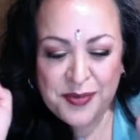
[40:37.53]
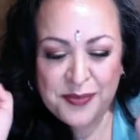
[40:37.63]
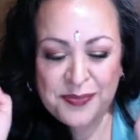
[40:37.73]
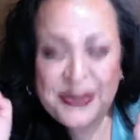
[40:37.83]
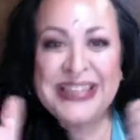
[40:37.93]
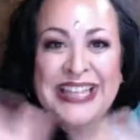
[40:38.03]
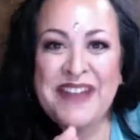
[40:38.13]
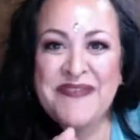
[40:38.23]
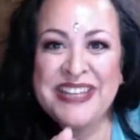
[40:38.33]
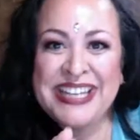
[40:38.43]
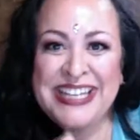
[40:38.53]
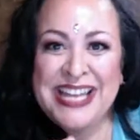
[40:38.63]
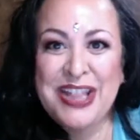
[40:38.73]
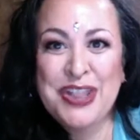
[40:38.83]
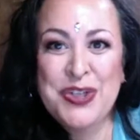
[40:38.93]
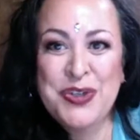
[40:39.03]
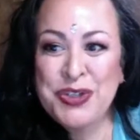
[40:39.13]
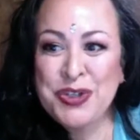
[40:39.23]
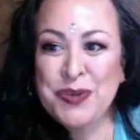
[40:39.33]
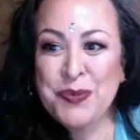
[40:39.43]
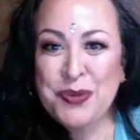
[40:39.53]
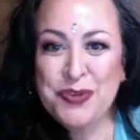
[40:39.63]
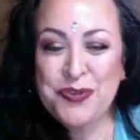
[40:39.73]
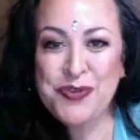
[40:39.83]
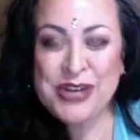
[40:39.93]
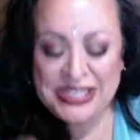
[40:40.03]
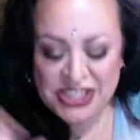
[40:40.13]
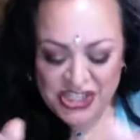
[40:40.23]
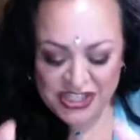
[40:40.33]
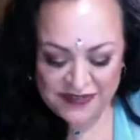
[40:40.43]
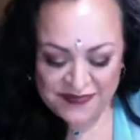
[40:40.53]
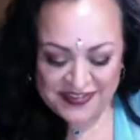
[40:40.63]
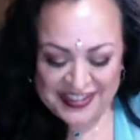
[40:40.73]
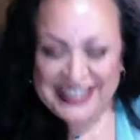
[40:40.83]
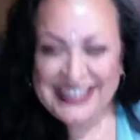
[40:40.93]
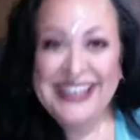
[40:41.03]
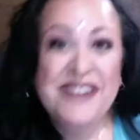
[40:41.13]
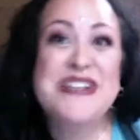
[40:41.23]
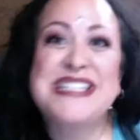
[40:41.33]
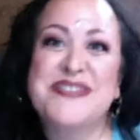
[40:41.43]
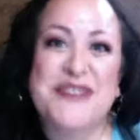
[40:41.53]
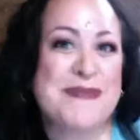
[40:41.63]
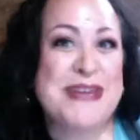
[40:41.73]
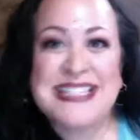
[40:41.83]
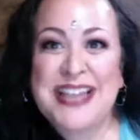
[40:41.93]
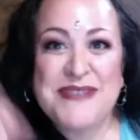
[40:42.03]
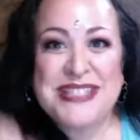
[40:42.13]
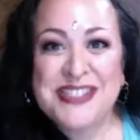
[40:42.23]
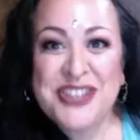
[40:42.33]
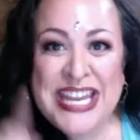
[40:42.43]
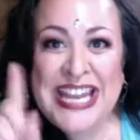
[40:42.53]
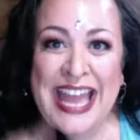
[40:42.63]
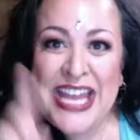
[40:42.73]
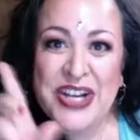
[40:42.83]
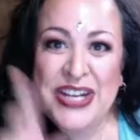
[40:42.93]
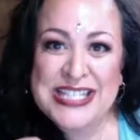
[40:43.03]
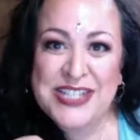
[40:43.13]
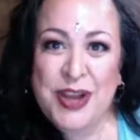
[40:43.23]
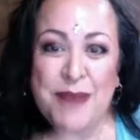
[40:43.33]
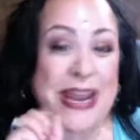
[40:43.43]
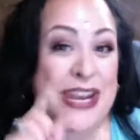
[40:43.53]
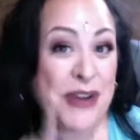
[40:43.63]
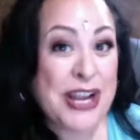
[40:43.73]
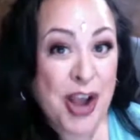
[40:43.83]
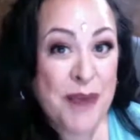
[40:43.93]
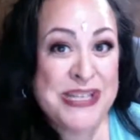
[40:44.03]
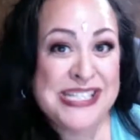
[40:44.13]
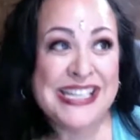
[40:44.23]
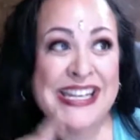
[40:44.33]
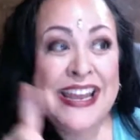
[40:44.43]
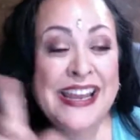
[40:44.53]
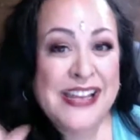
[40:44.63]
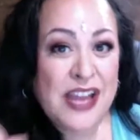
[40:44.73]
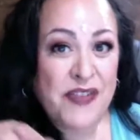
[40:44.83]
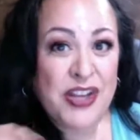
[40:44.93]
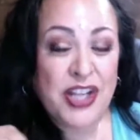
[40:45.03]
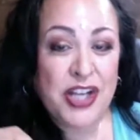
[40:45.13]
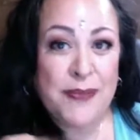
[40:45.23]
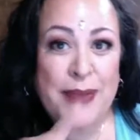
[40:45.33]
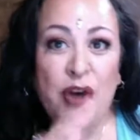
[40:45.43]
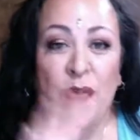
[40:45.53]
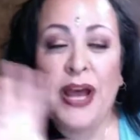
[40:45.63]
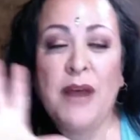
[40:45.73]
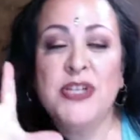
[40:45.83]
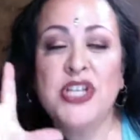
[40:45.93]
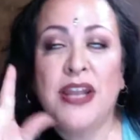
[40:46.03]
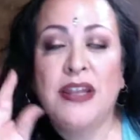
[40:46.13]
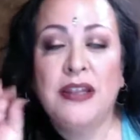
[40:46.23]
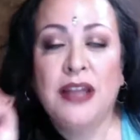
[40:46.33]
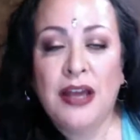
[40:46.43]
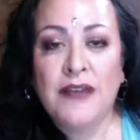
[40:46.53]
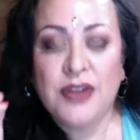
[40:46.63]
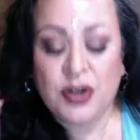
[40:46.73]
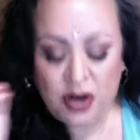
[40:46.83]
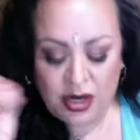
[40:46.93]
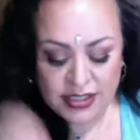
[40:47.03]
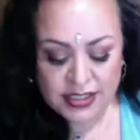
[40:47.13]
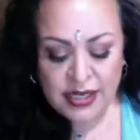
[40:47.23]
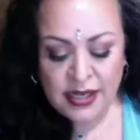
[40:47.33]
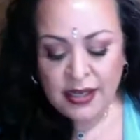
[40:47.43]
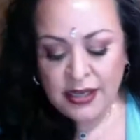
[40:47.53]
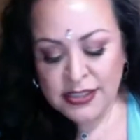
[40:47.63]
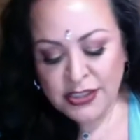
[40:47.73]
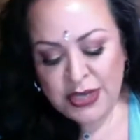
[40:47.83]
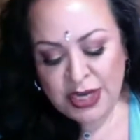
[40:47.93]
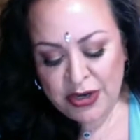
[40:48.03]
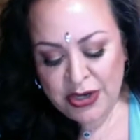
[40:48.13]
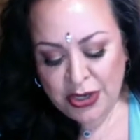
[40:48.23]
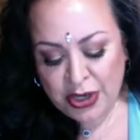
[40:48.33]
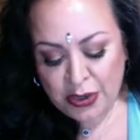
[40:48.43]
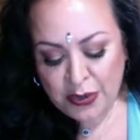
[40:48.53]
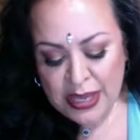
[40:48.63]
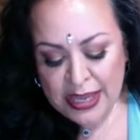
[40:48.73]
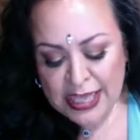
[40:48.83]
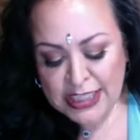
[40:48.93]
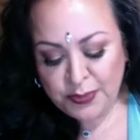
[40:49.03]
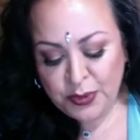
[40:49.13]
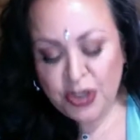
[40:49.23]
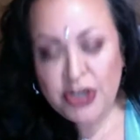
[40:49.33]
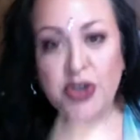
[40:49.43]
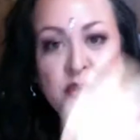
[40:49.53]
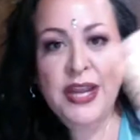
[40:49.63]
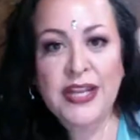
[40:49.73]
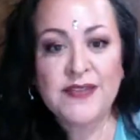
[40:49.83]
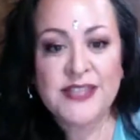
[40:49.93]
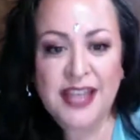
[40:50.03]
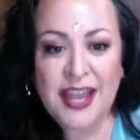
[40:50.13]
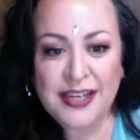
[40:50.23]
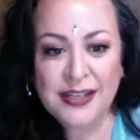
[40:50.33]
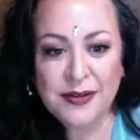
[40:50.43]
beloved Lunar Wolf Witch, which is funny because I was looking at your Instagram and I know I commented not very long ago about how much I love your art. So here you go. Explore your creative side.